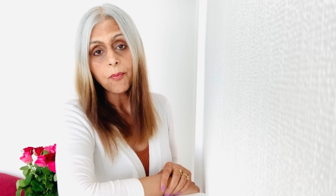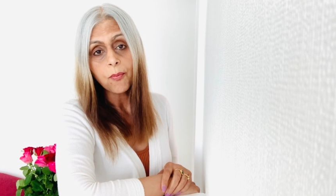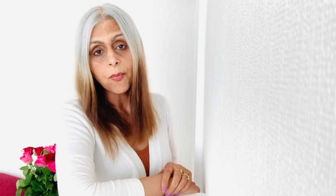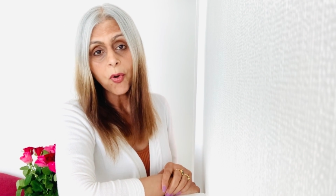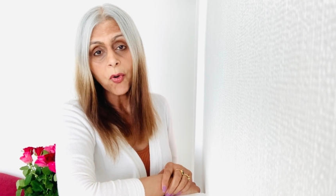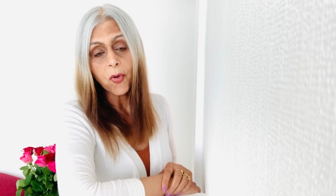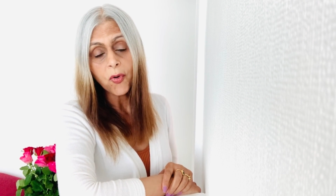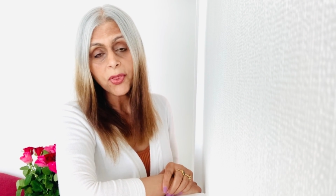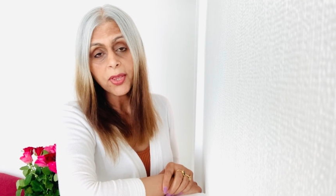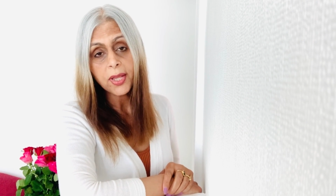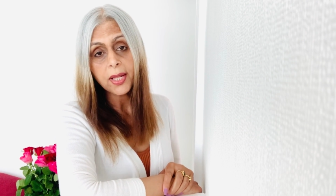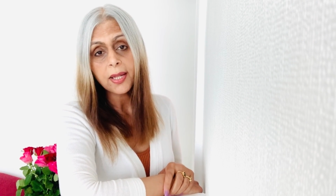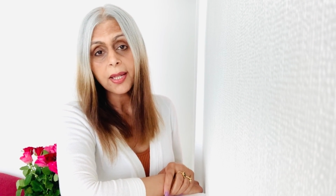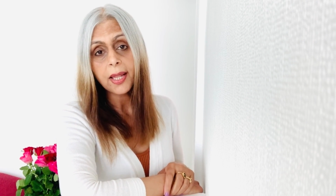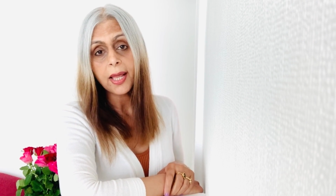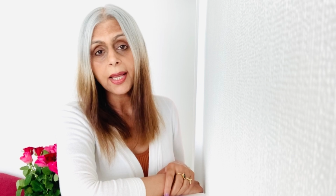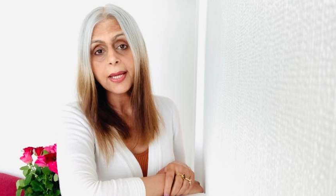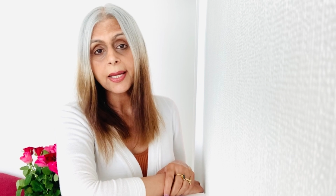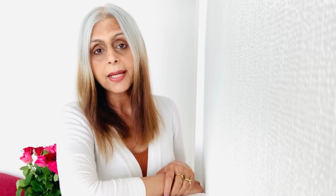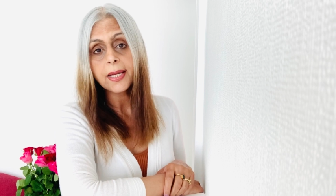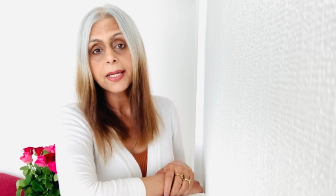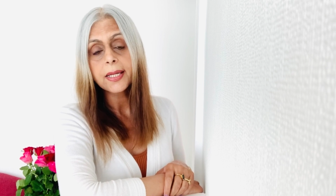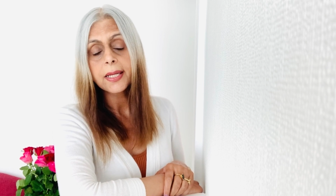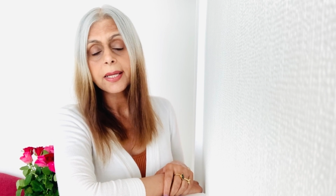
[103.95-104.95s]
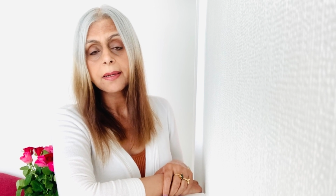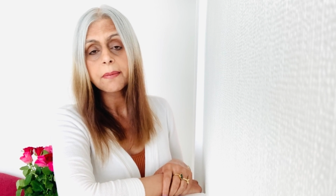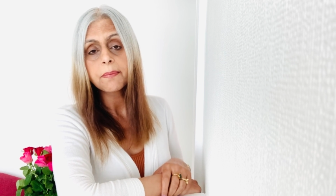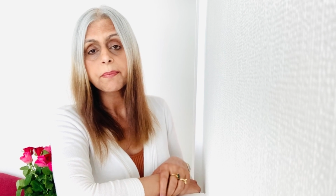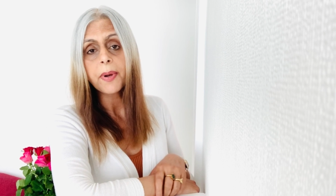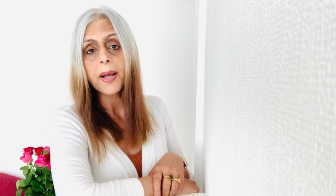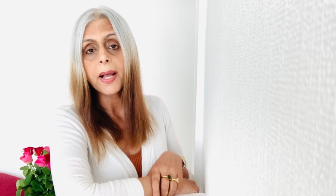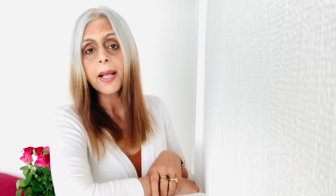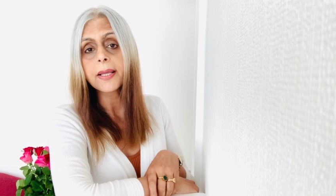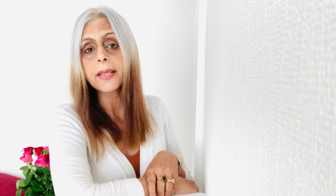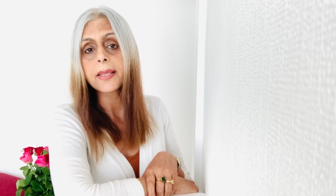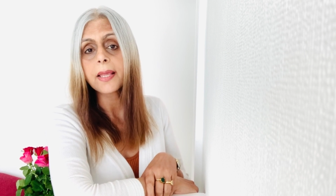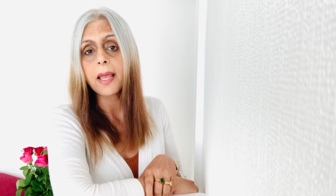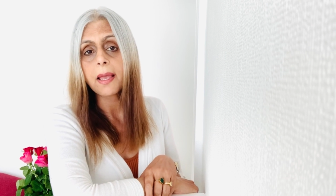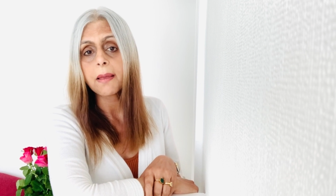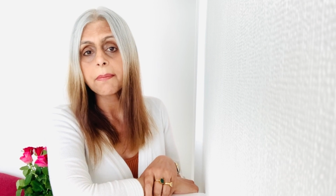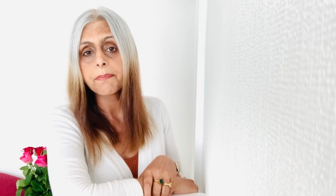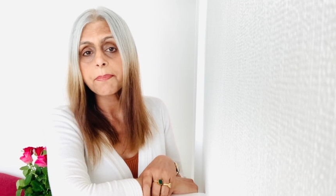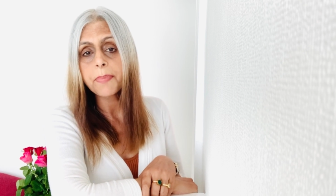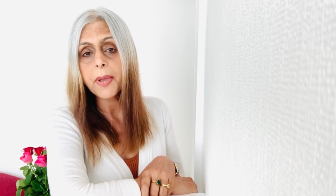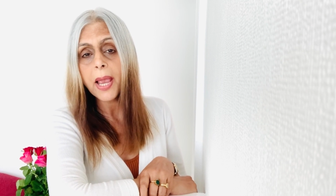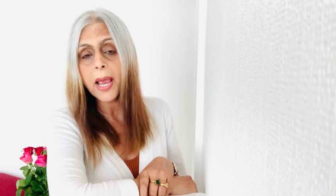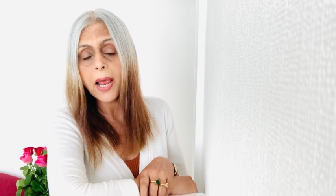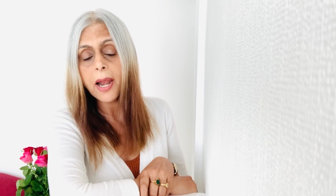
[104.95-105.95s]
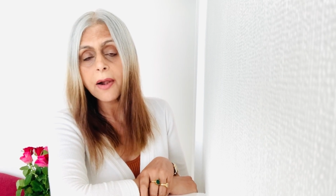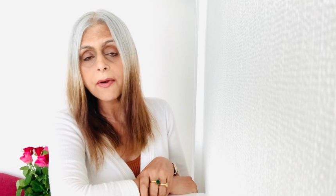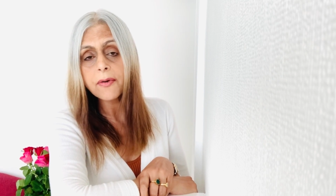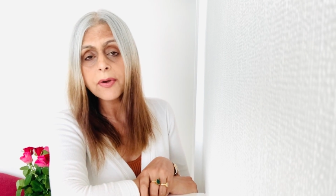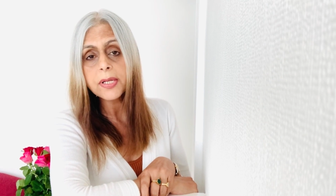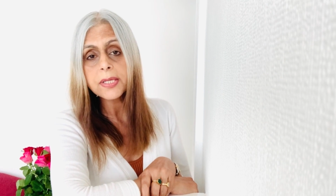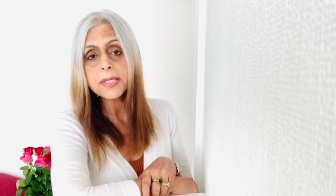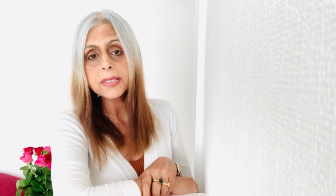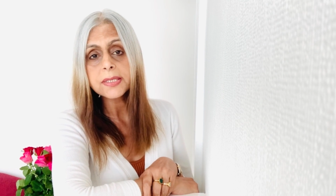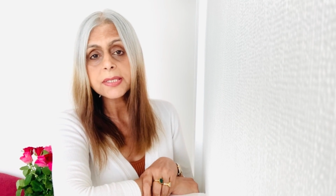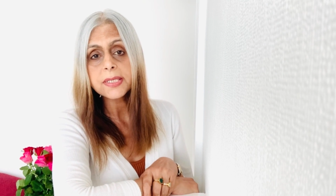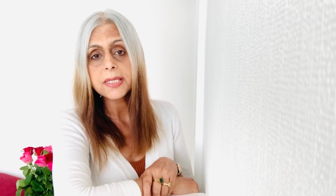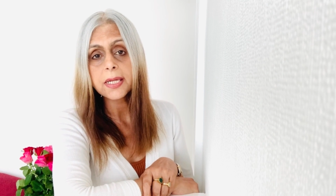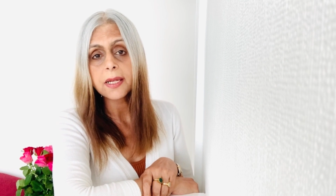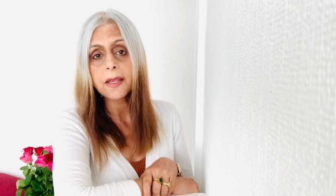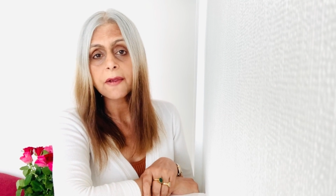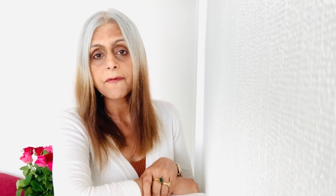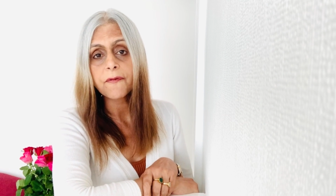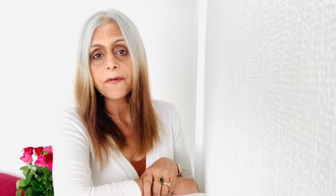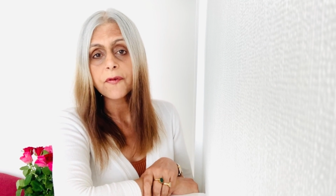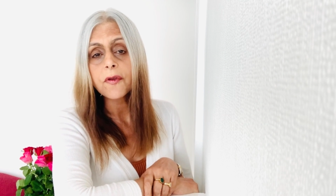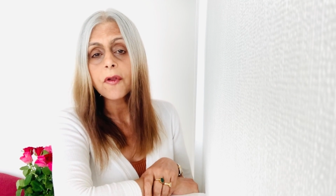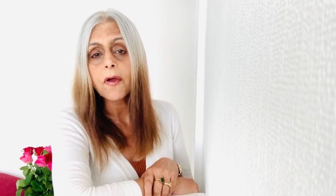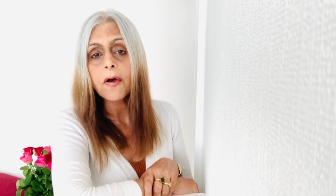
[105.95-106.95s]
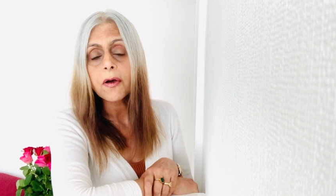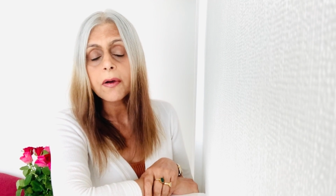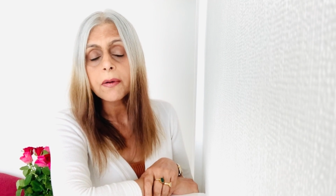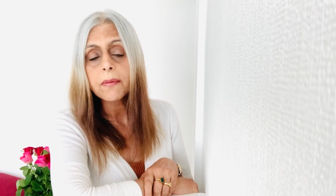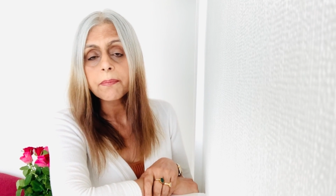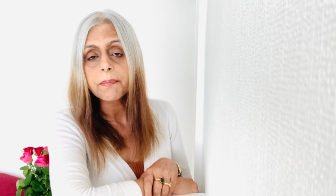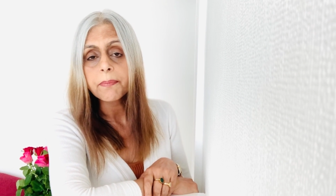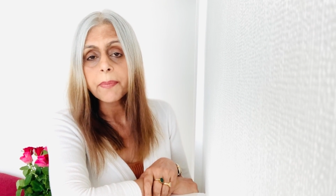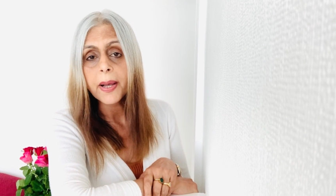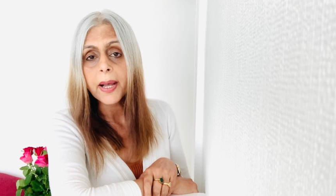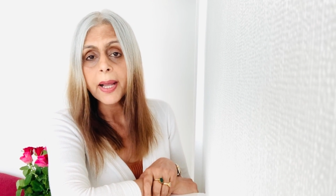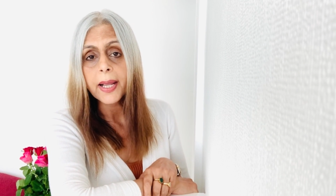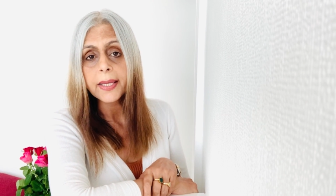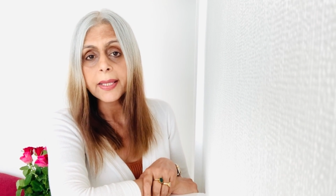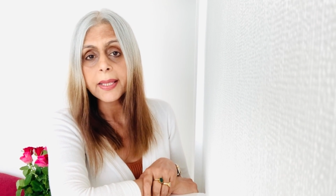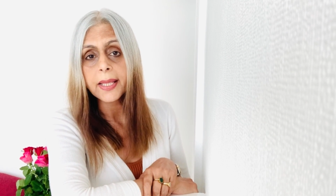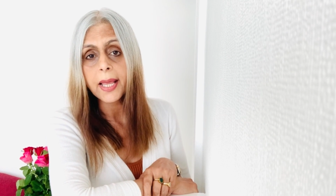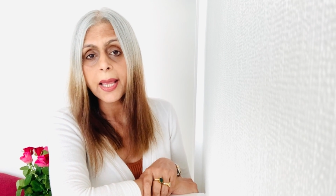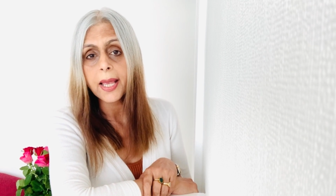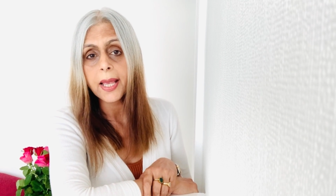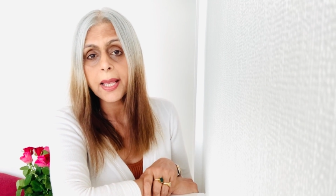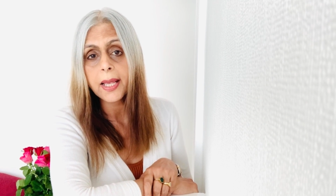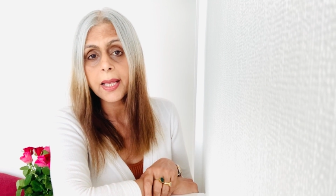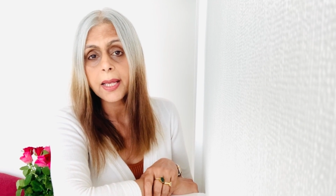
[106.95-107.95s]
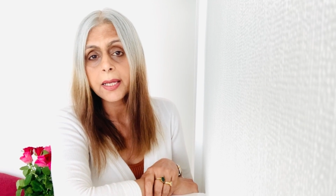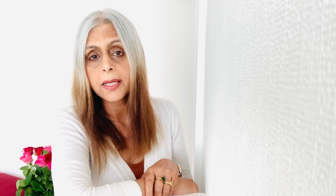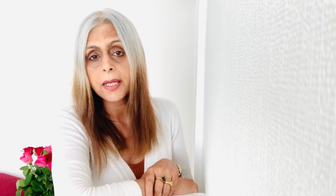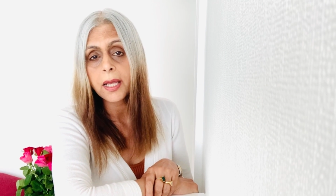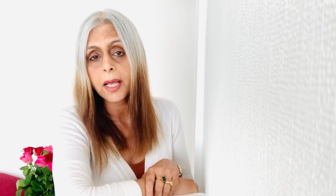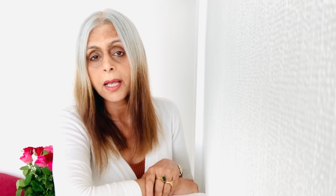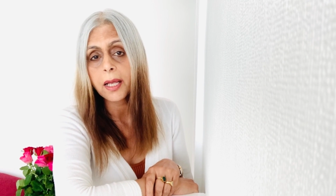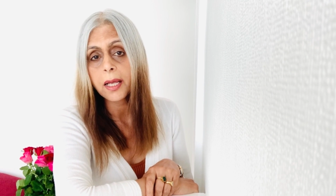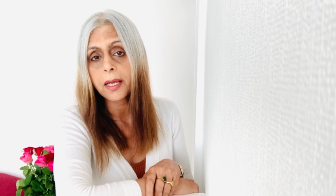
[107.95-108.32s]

more than likely by their parents, and if not by their